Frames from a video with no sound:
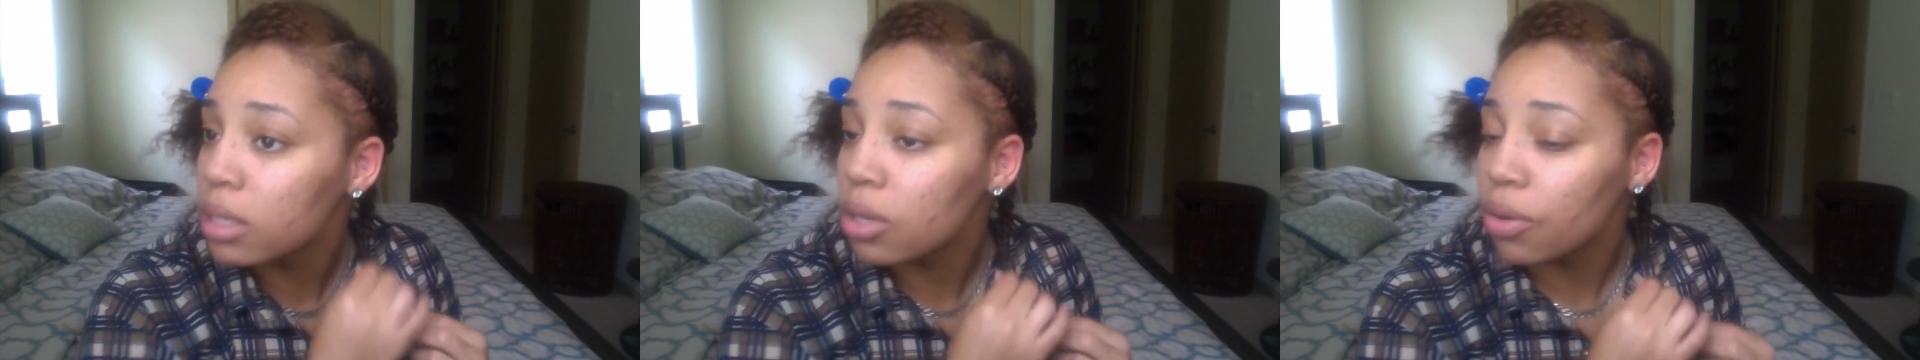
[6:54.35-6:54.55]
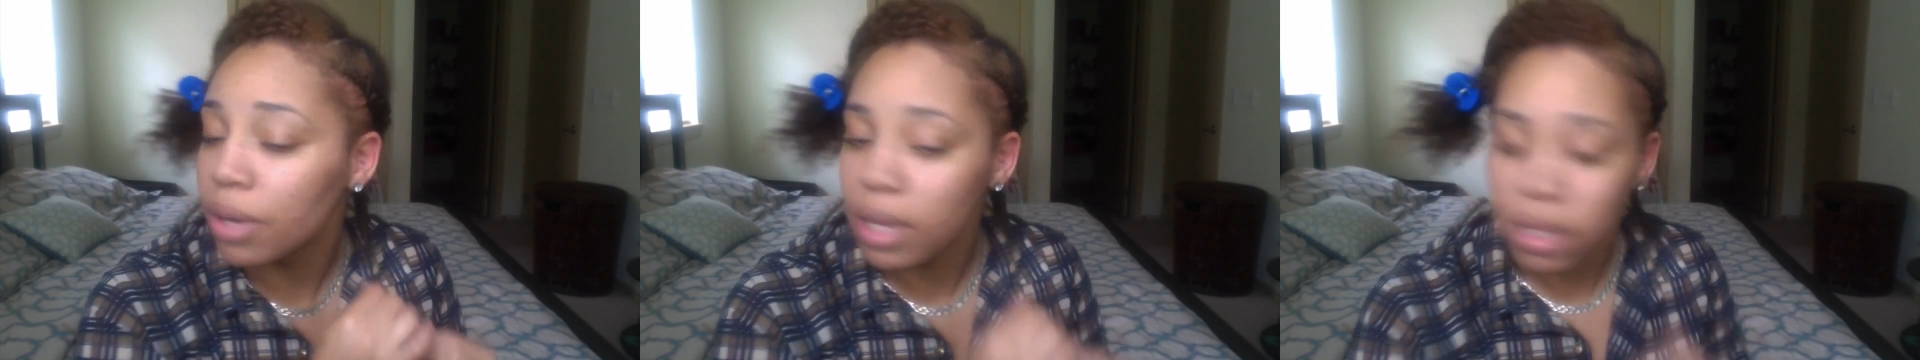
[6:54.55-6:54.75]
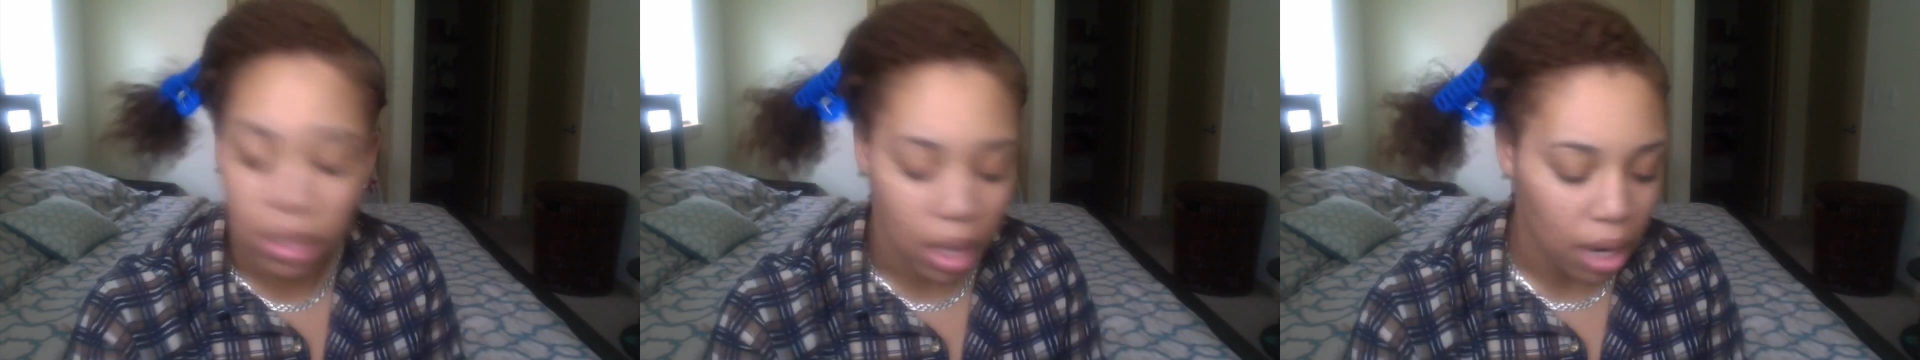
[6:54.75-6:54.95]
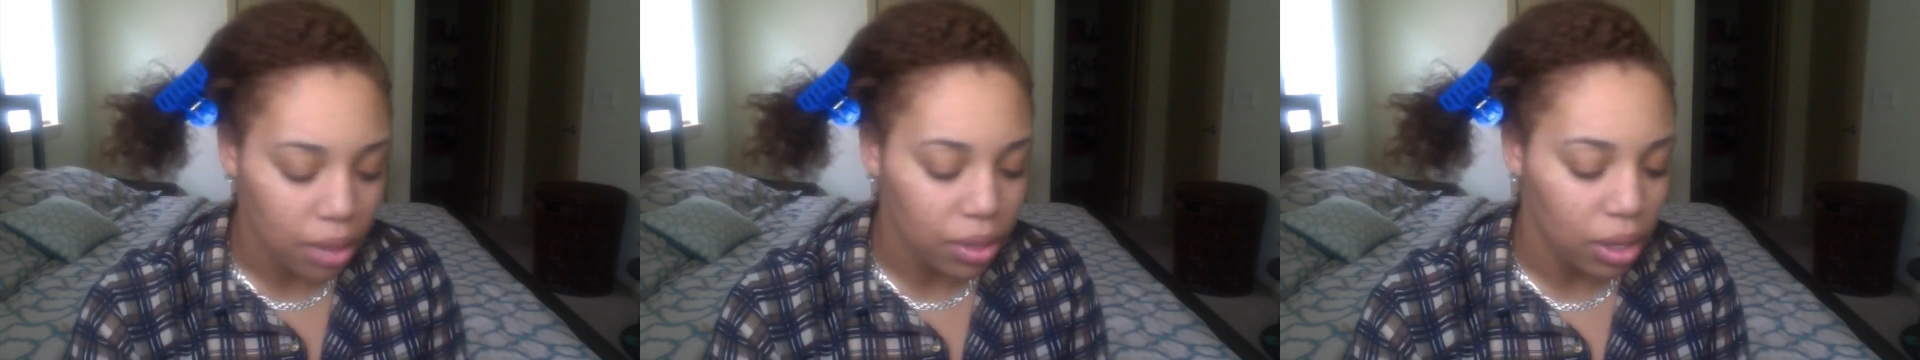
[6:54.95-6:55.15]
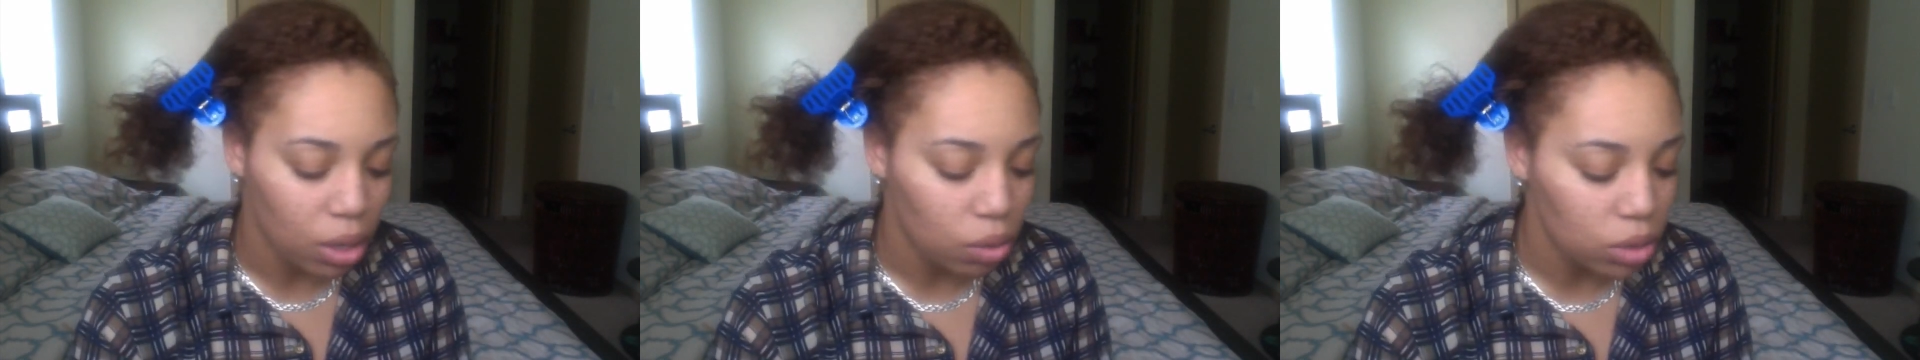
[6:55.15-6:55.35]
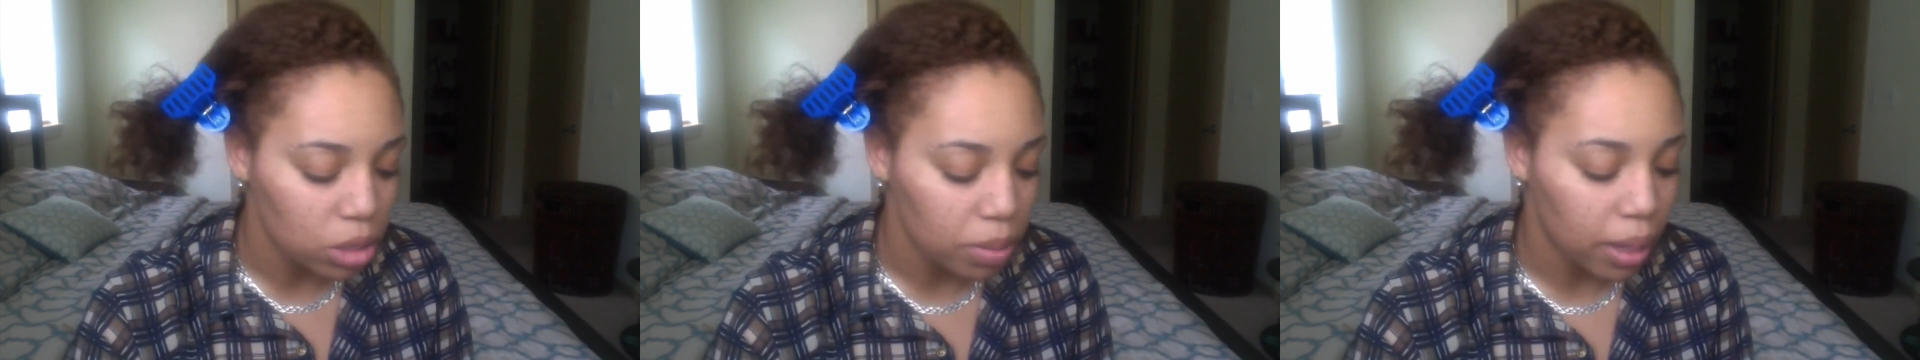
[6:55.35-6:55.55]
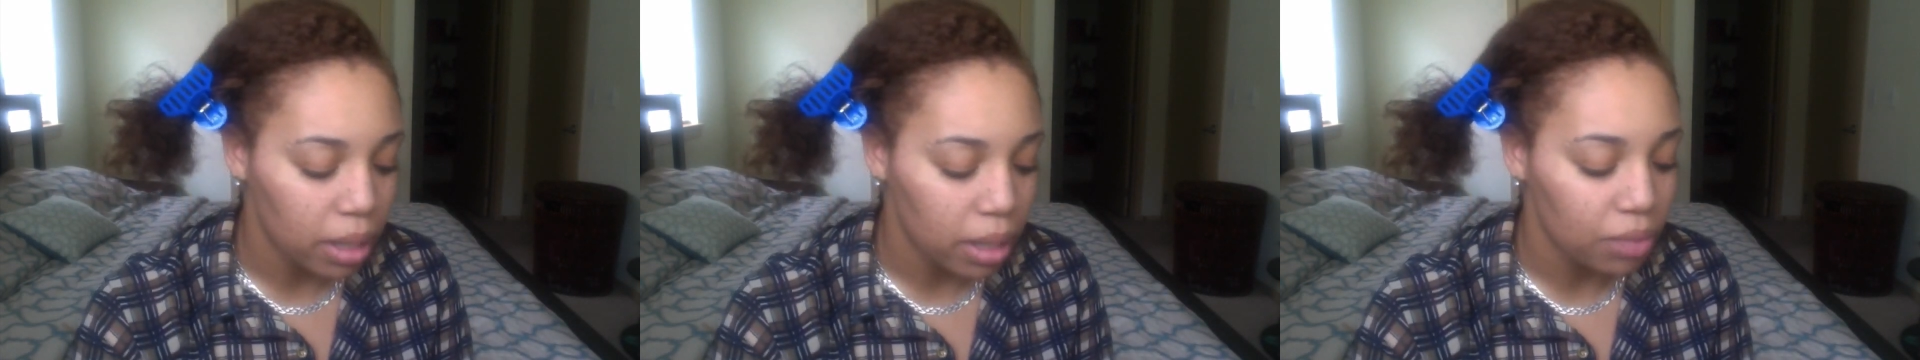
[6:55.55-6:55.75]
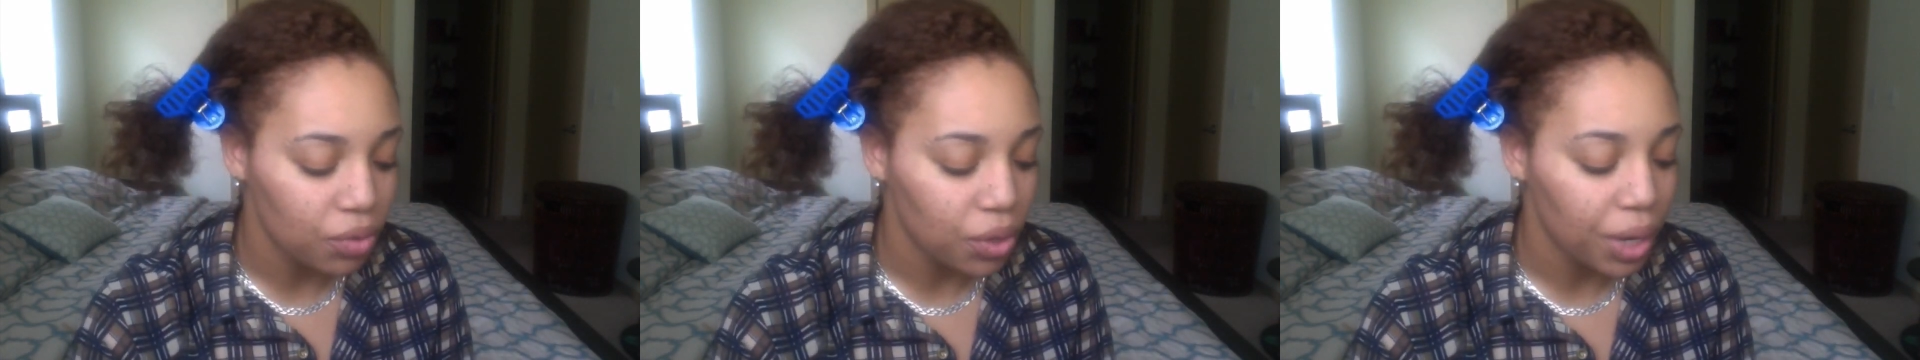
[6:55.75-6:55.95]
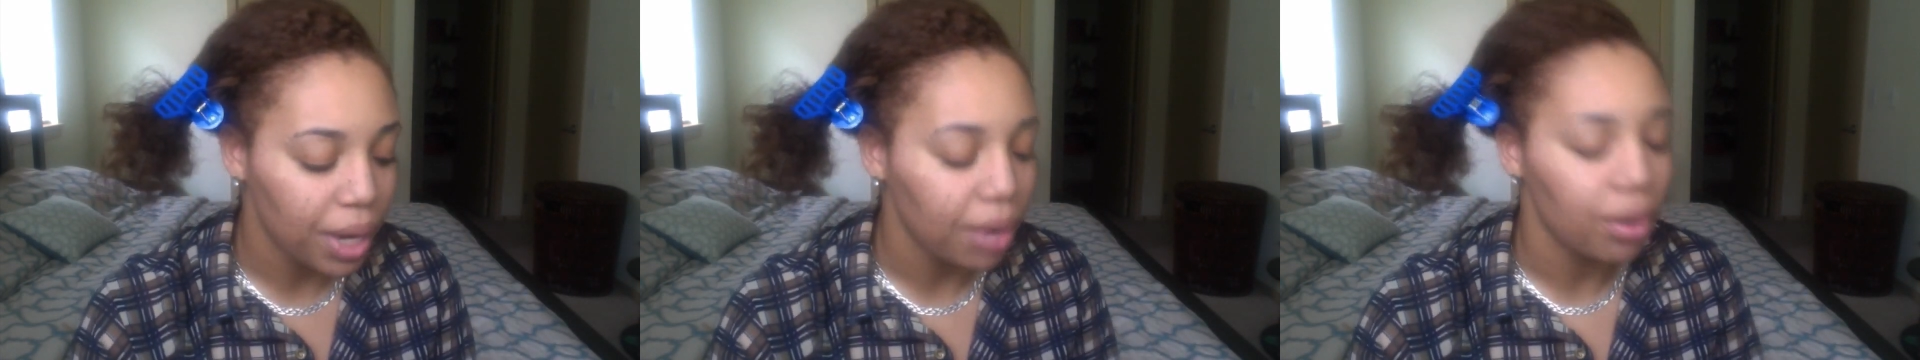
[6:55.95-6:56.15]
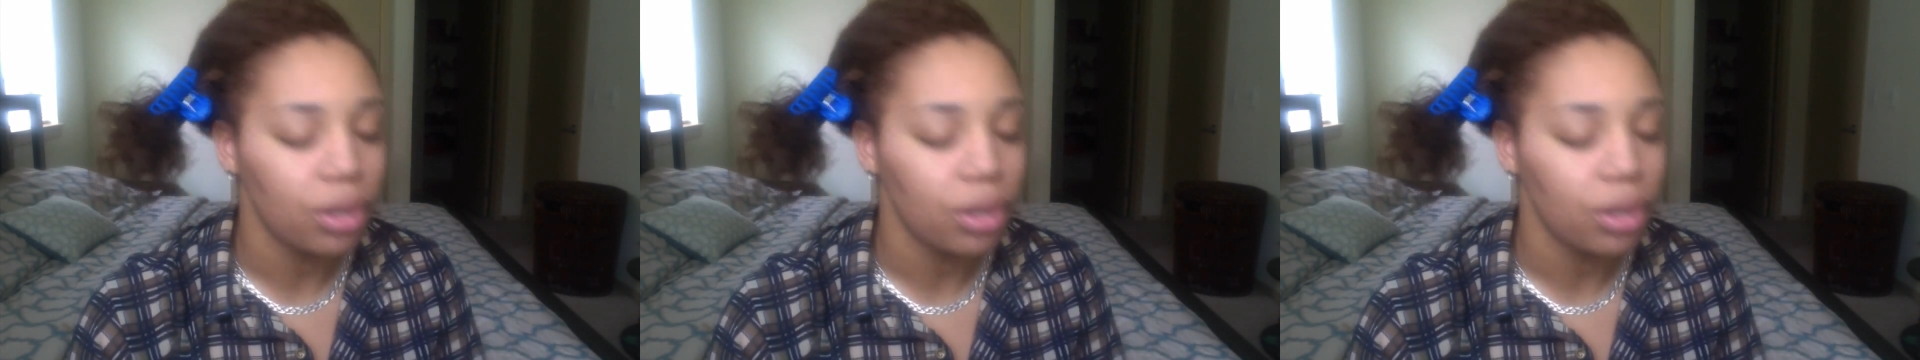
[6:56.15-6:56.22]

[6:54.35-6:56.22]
Your ends are the oldest part of your hair,